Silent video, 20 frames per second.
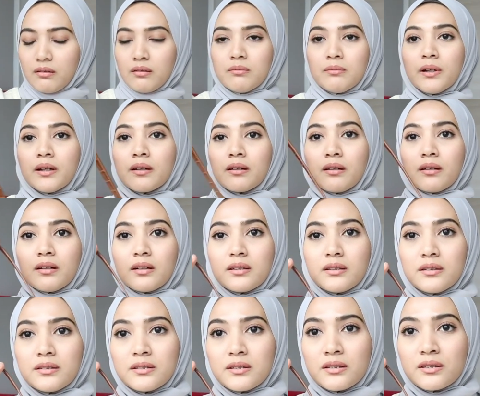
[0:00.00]
Oh my god,
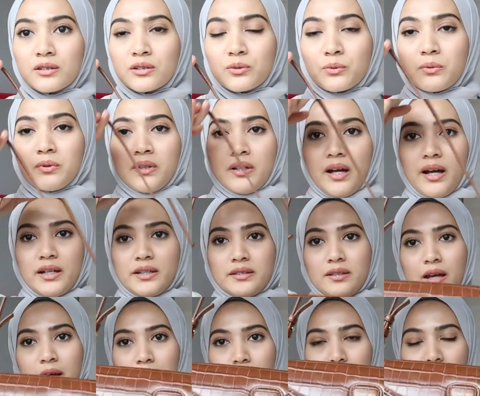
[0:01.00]
this is so
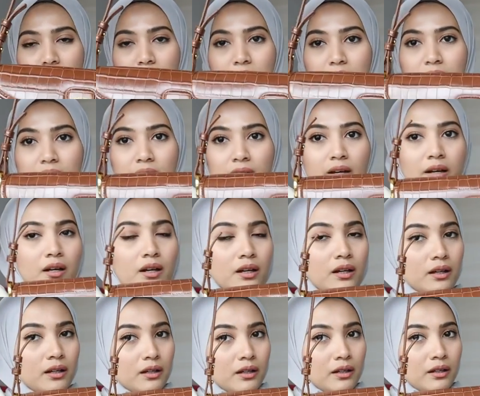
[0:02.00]
nice handbag.
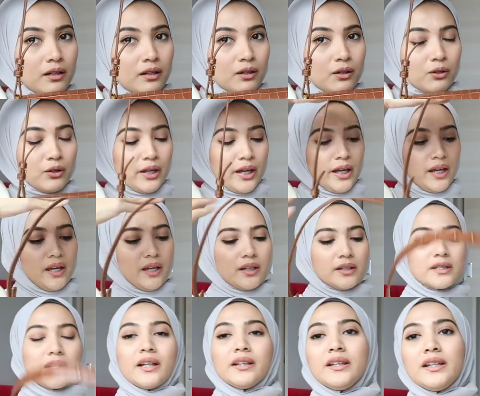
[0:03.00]
Okay,
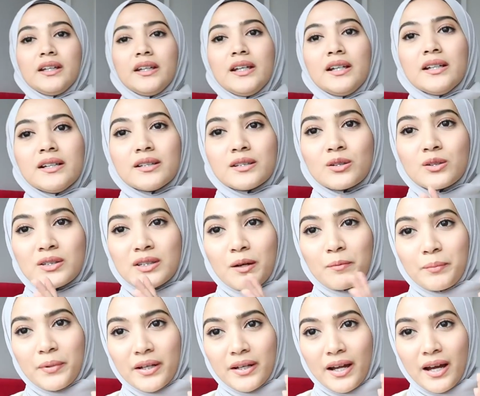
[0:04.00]
cantik gila. So,
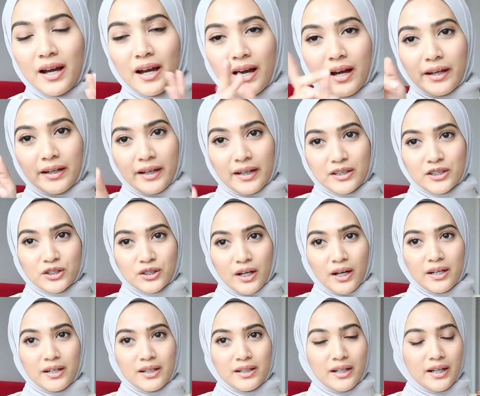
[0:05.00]
siapa nak, I can
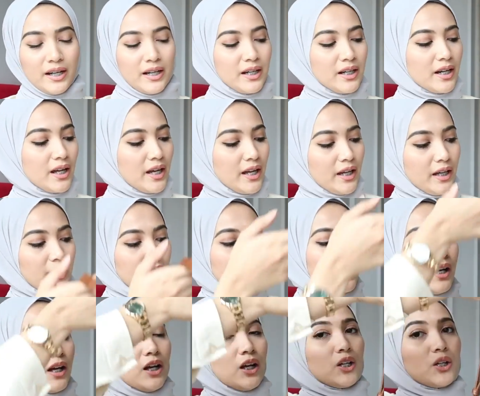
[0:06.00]
share the link.
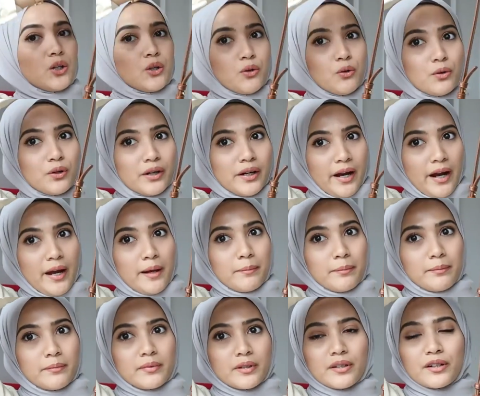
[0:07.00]
Go
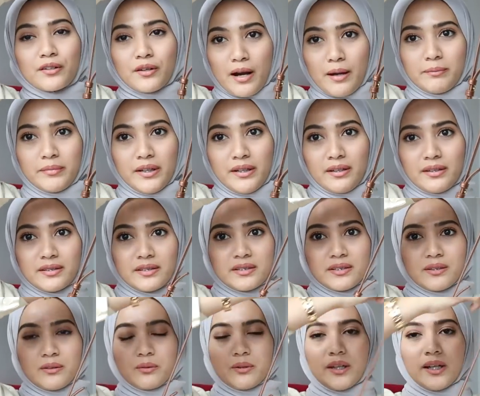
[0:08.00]
grab this.
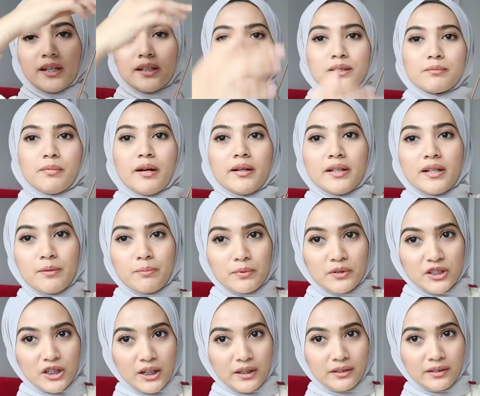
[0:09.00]
Okay, sebab ni
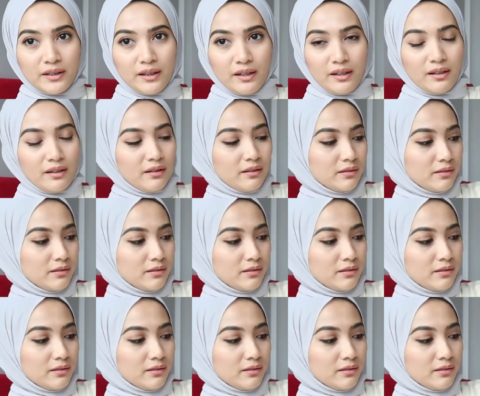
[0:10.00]
pun cantik.